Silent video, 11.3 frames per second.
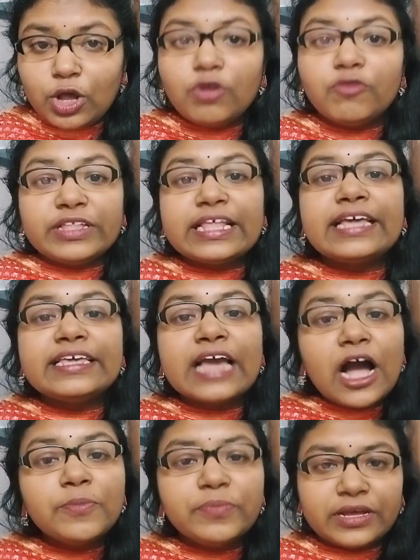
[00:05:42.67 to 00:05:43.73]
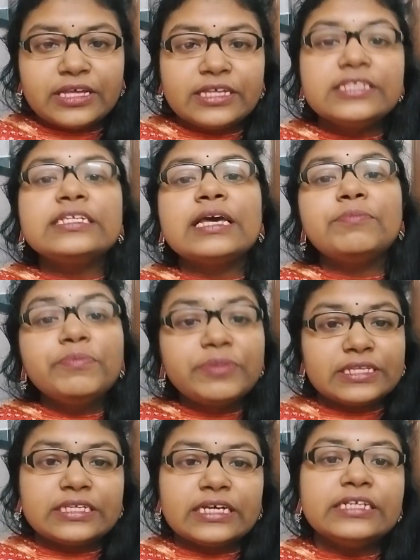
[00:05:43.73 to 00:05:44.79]
With the young prince
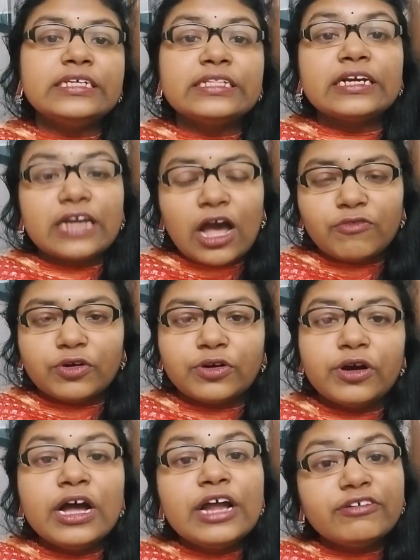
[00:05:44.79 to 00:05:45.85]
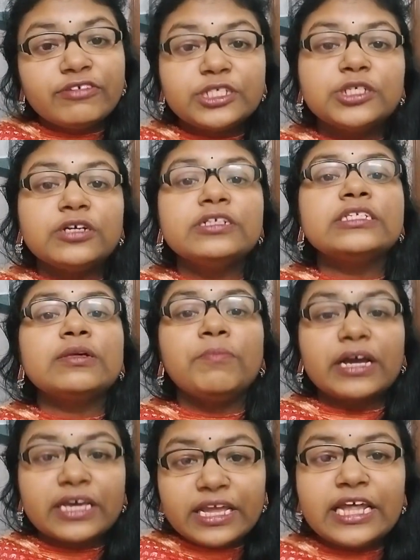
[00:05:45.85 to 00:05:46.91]
imprisoned in the tower, Richard's
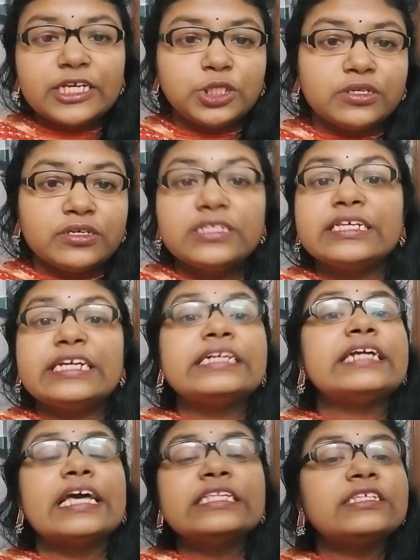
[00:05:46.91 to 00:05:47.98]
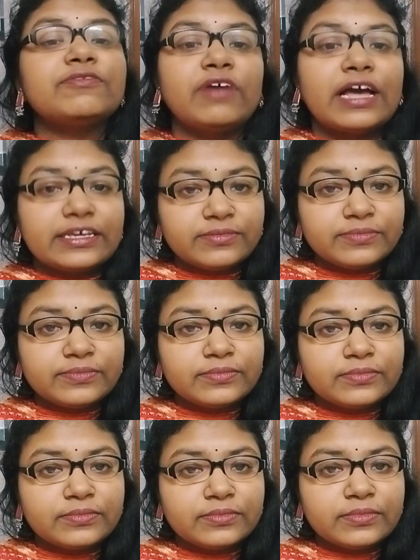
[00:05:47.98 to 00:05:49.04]
machinations intensify.
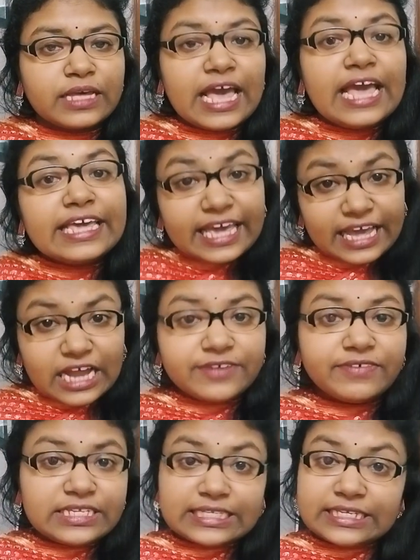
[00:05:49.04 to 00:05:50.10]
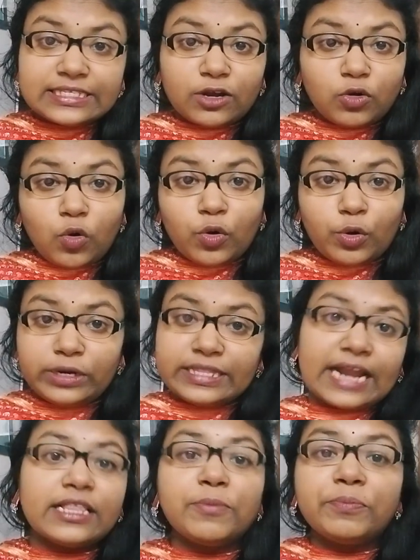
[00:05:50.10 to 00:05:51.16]
He convinces the court
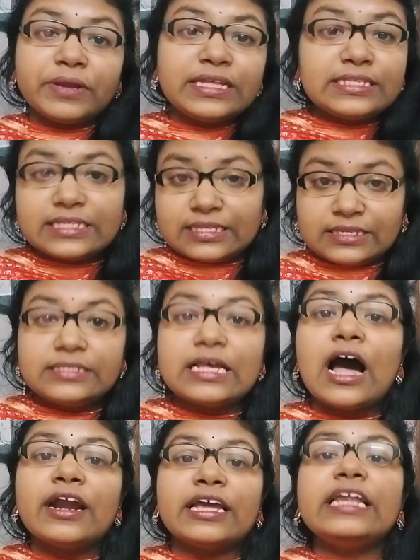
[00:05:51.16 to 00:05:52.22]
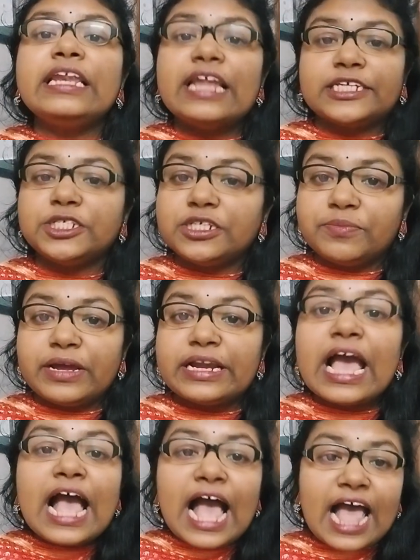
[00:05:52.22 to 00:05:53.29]
that the princes are illegitimate
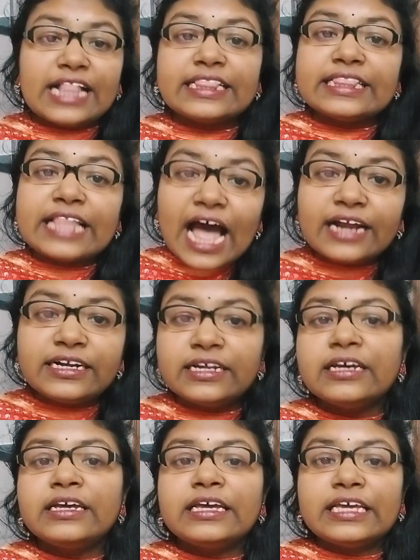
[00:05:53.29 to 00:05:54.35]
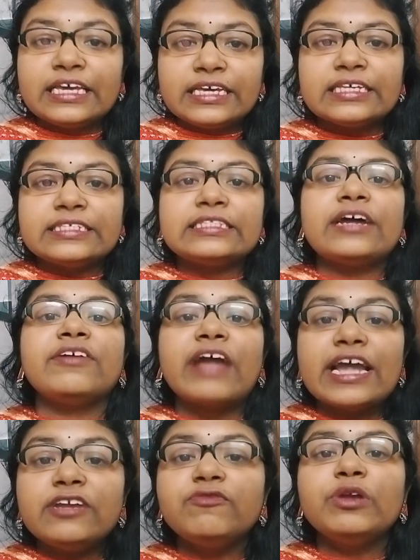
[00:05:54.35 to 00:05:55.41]
and that he is the
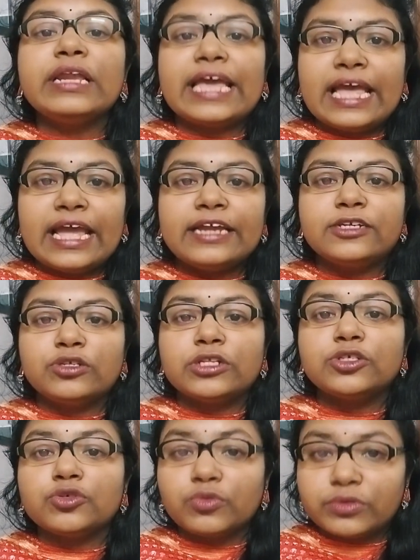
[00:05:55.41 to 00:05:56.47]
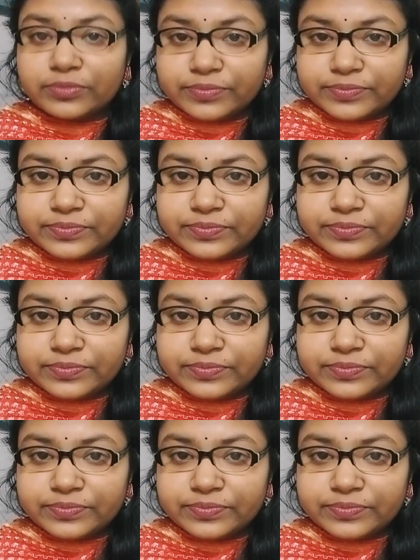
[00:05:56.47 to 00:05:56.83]
rightful heir to the throne.